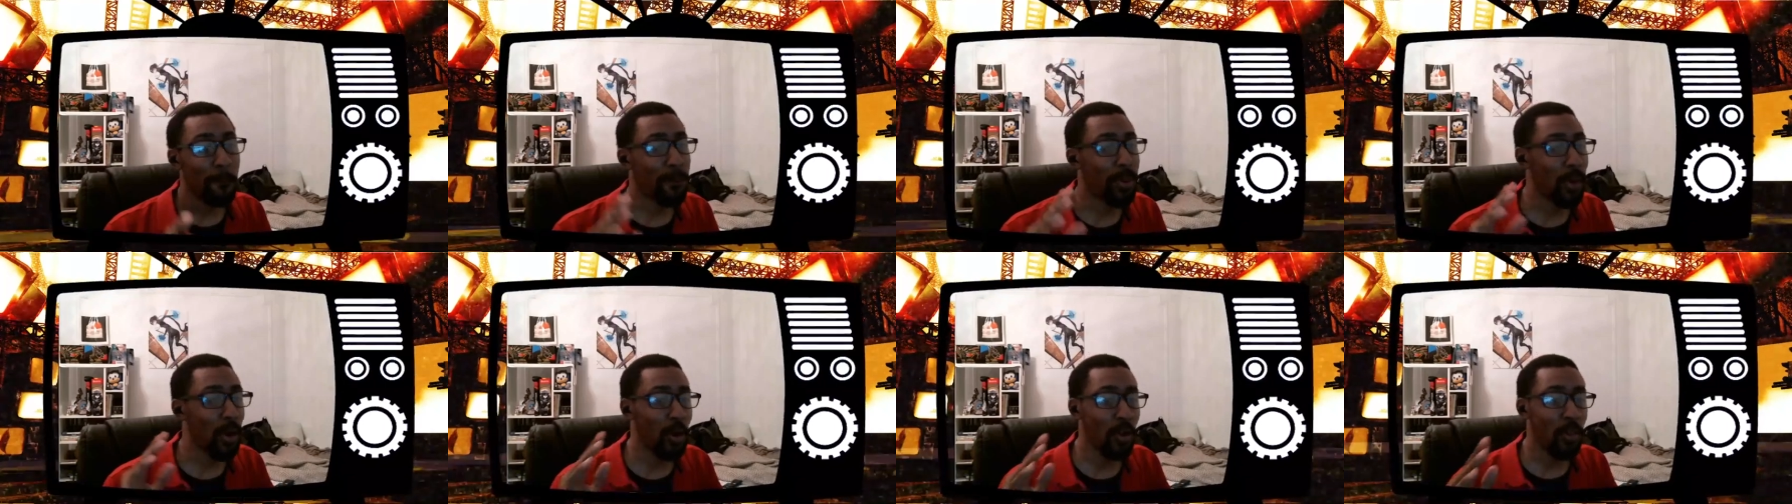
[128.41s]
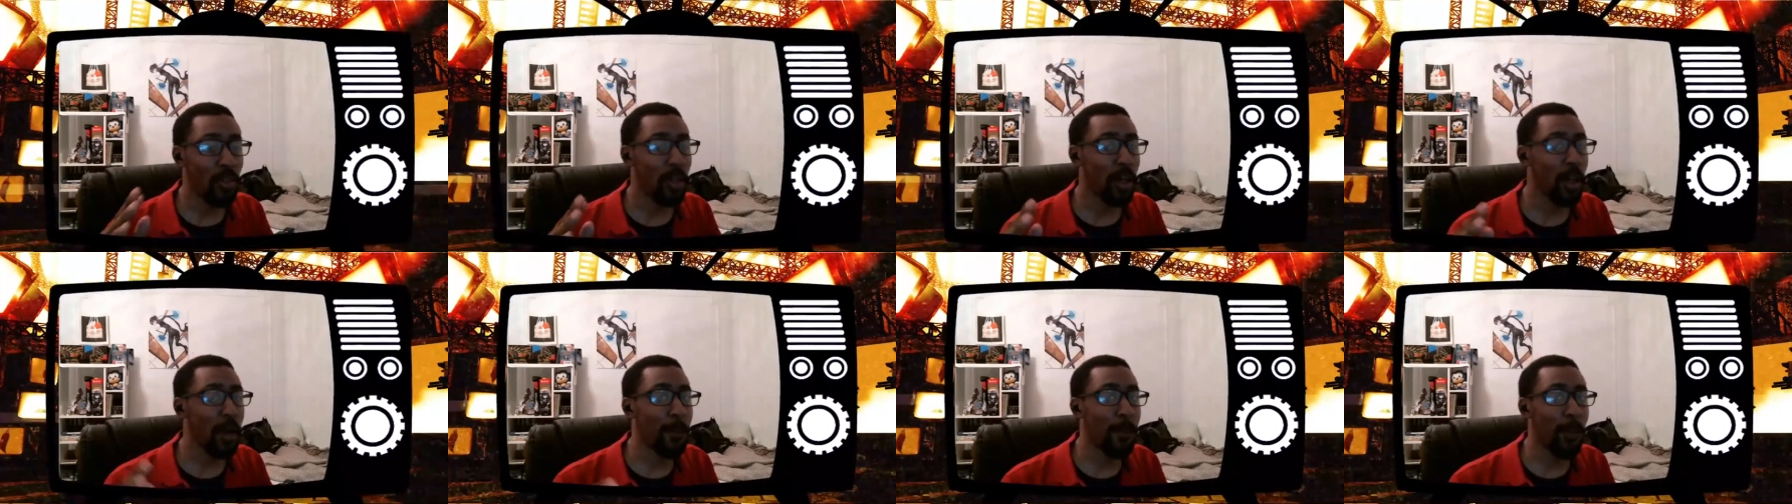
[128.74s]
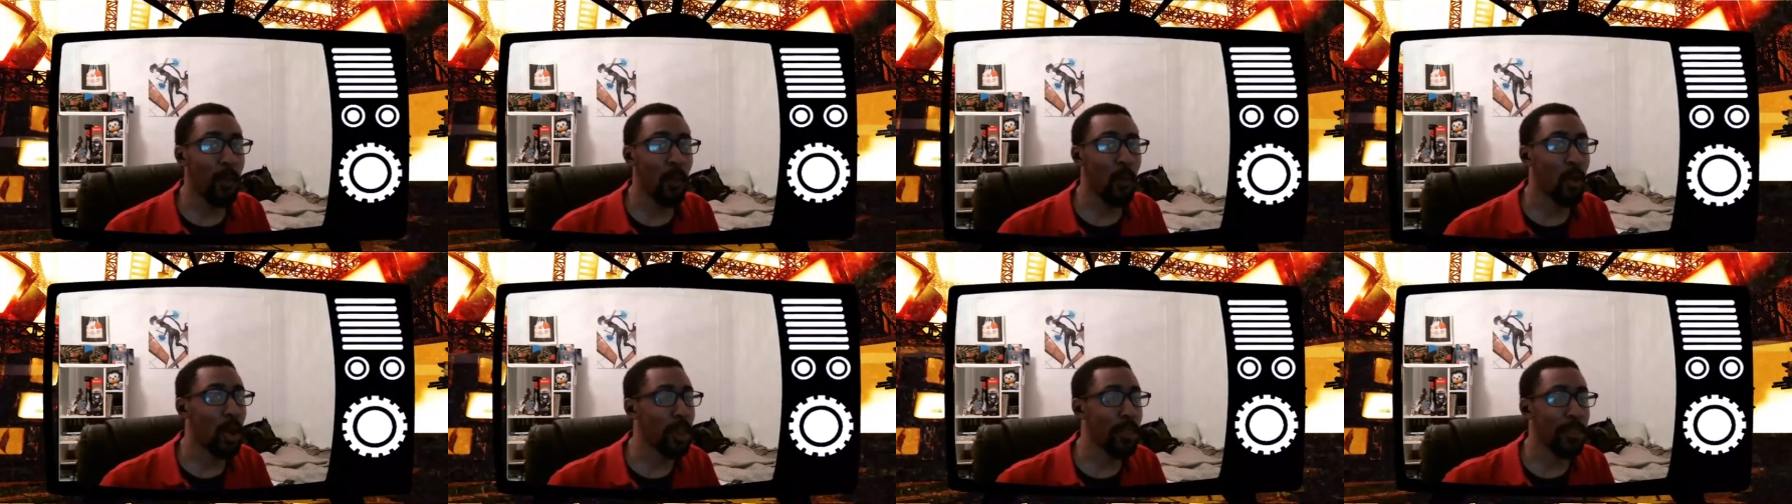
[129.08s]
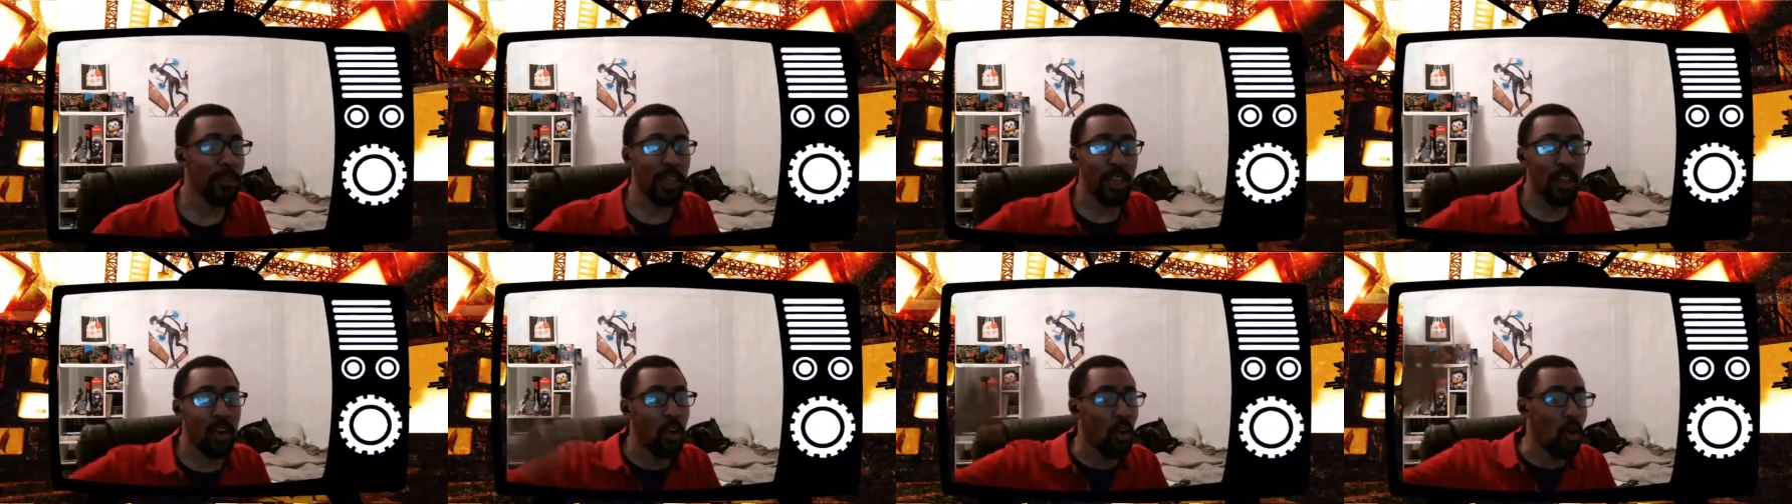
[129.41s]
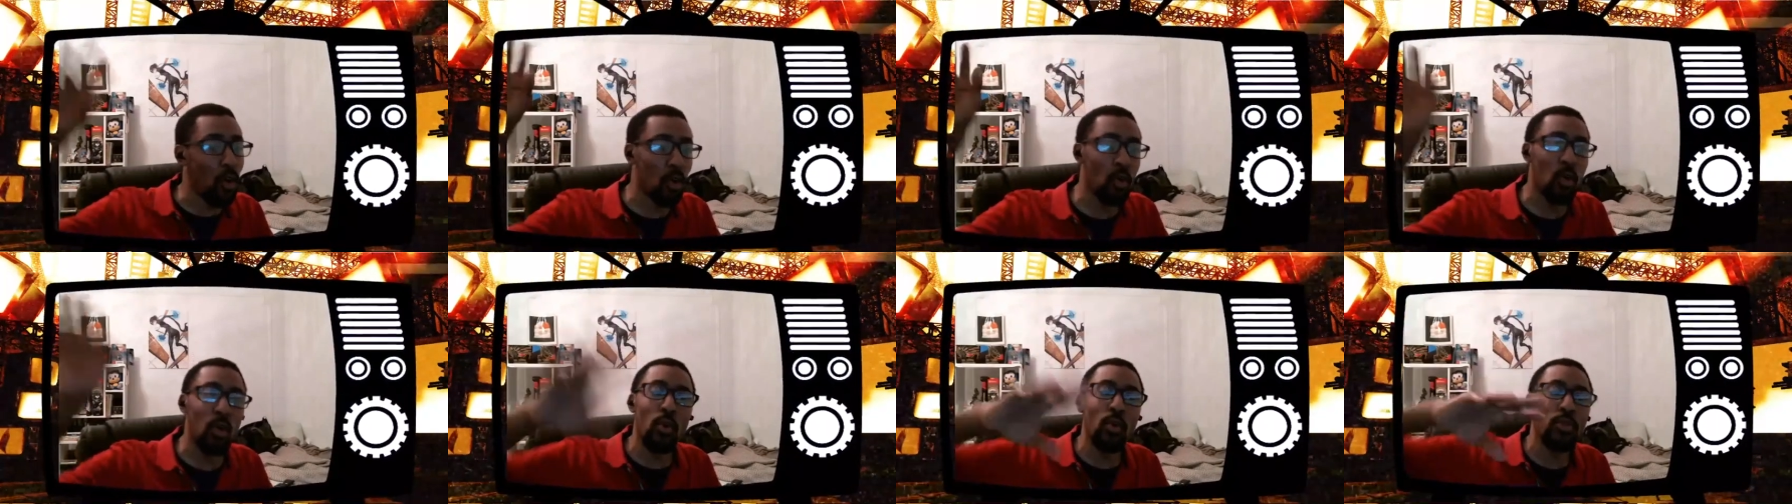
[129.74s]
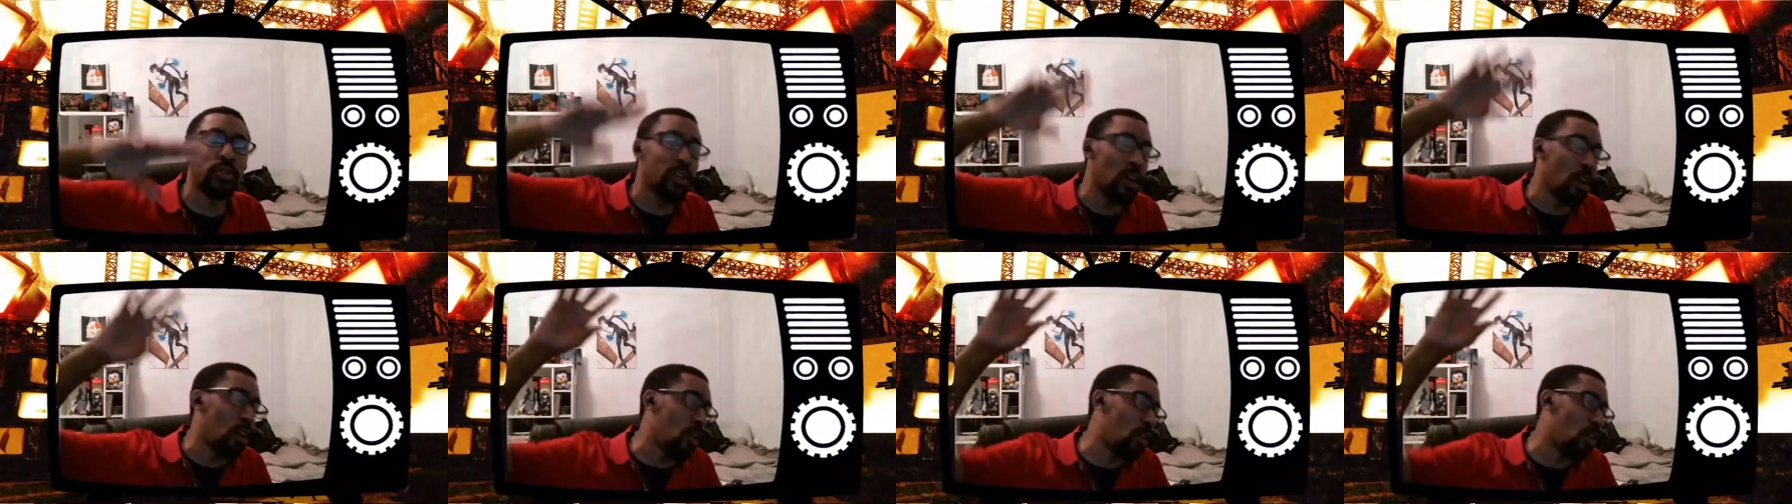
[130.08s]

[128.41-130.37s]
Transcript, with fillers: pull up one of the old,